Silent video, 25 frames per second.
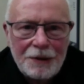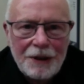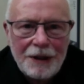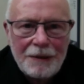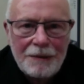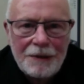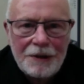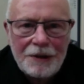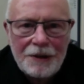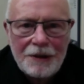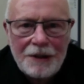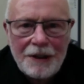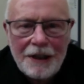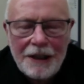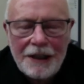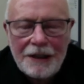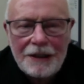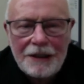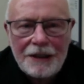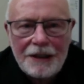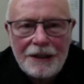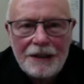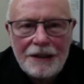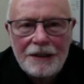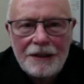
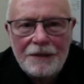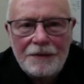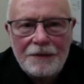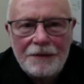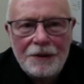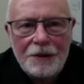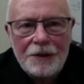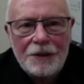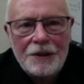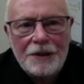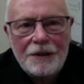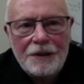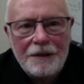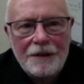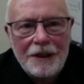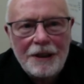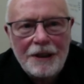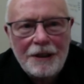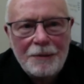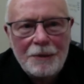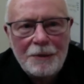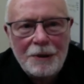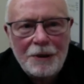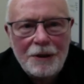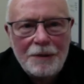demonstration at the first
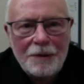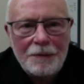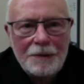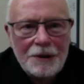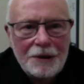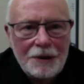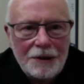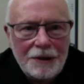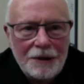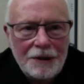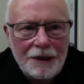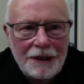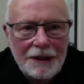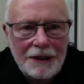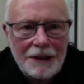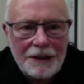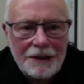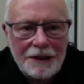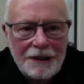available opportunity.